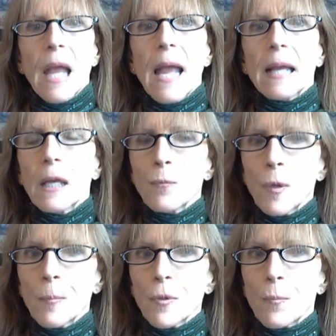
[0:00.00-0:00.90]
and can
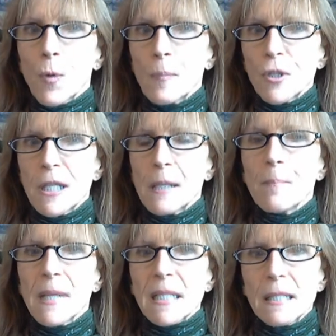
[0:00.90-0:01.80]
rep represent
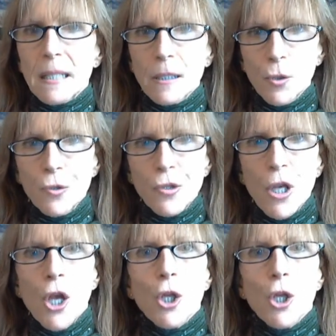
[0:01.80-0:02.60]
mixed signals.